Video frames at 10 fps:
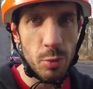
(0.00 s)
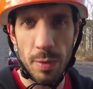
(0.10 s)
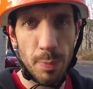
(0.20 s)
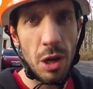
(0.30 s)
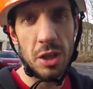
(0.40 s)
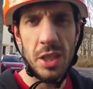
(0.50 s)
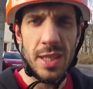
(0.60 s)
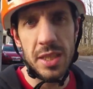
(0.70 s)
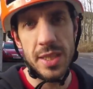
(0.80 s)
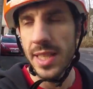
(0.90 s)
with the blocks. You
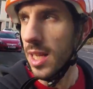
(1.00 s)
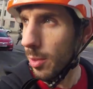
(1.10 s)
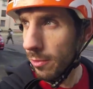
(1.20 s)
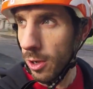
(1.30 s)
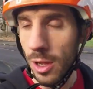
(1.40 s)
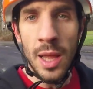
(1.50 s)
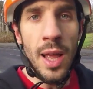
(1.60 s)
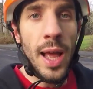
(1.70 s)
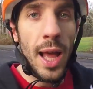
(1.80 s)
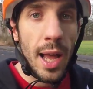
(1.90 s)
guys have seen it before.
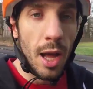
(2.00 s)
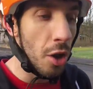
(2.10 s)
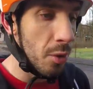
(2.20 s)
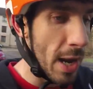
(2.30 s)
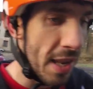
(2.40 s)
On the way